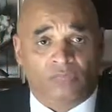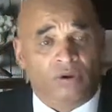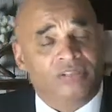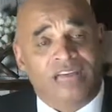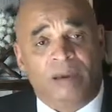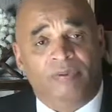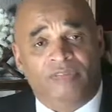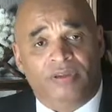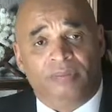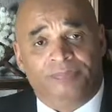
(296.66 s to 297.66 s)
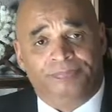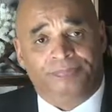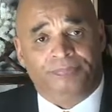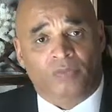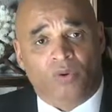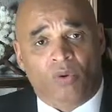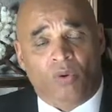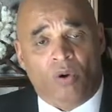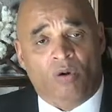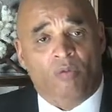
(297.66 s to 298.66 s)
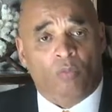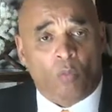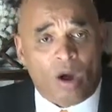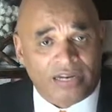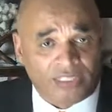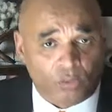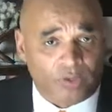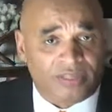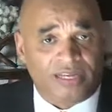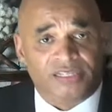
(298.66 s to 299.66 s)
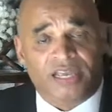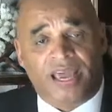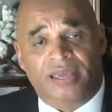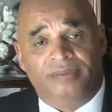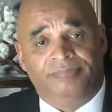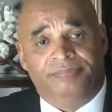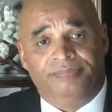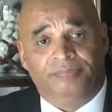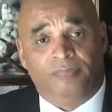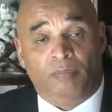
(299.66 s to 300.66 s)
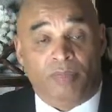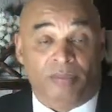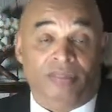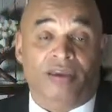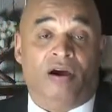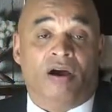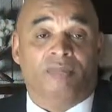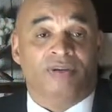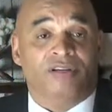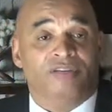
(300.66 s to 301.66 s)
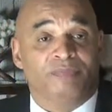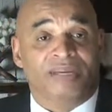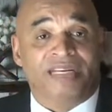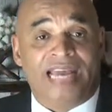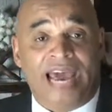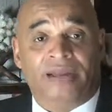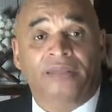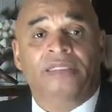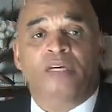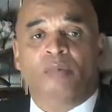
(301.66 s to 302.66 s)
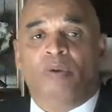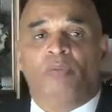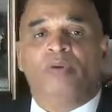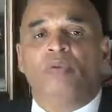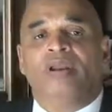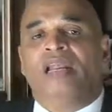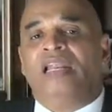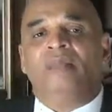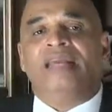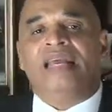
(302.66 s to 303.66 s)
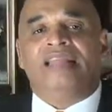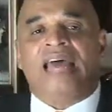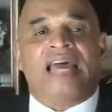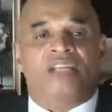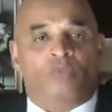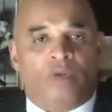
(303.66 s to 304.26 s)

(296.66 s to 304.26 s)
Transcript: on top of them or watching what they say. Maybe they are because of big data, but we want to eliminate that as